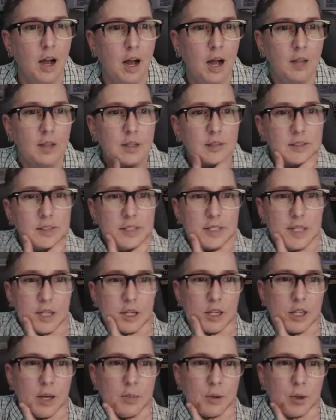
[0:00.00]
Let's see here. A
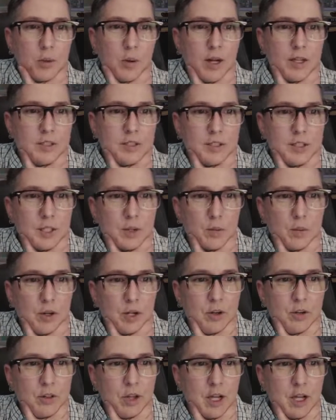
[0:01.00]
couple of questions here. What are
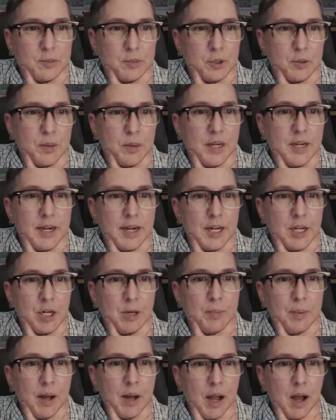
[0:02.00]
your thoughts between
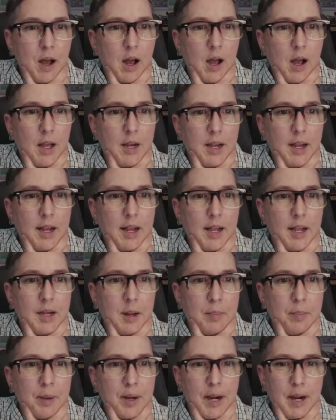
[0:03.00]
Nearpod and
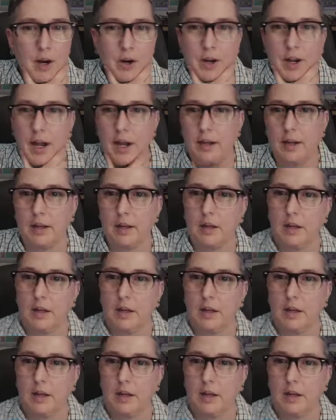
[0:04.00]
Pear Deck?